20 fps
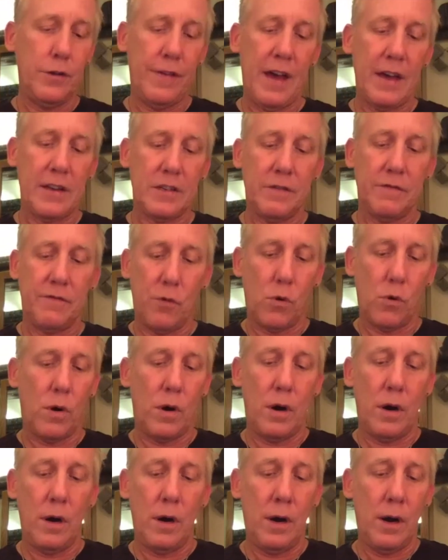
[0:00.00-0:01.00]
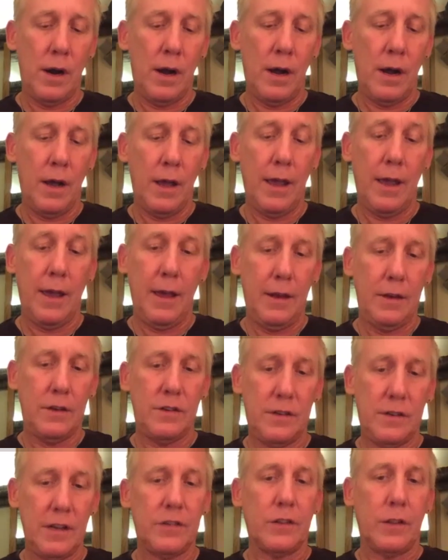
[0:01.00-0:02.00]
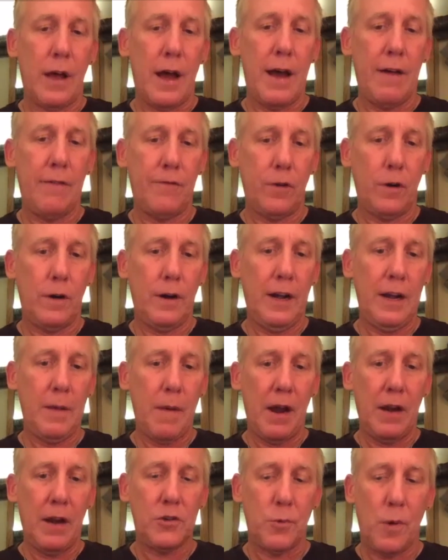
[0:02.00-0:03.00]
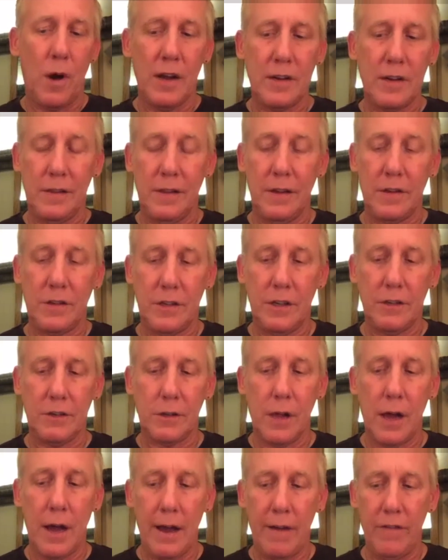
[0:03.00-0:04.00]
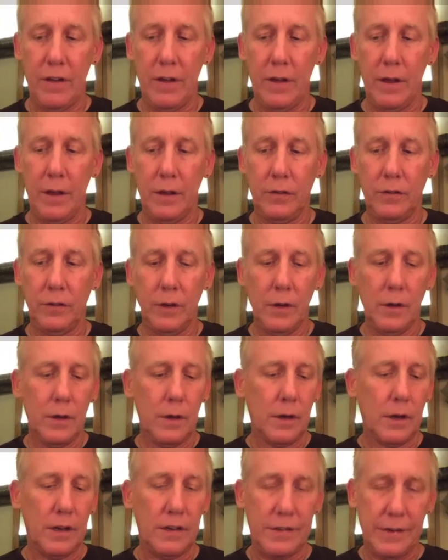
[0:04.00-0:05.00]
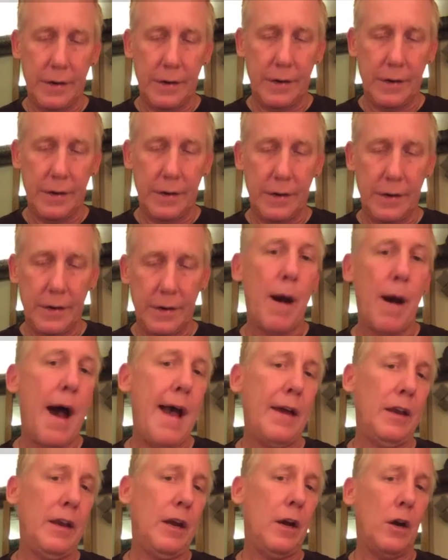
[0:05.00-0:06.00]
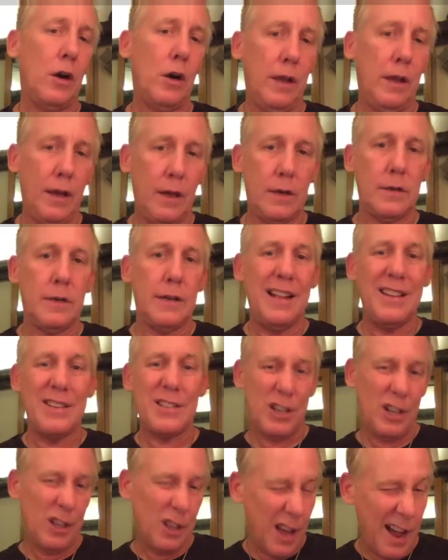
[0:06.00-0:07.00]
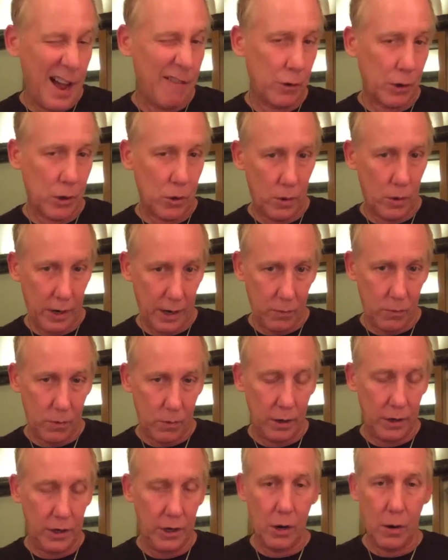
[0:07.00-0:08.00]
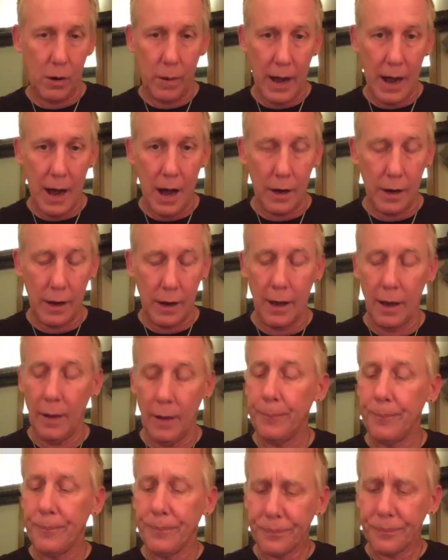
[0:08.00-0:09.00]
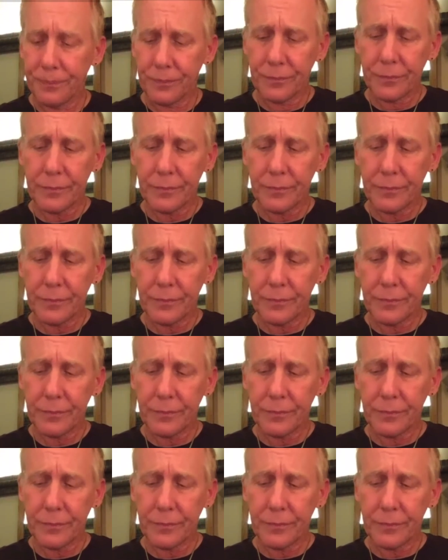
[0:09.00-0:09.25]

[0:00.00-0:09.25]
in 2004, in Disc Live, for anybody who's watching this, Disc Live is considered to be the pioneer in instant live recording, where you go out and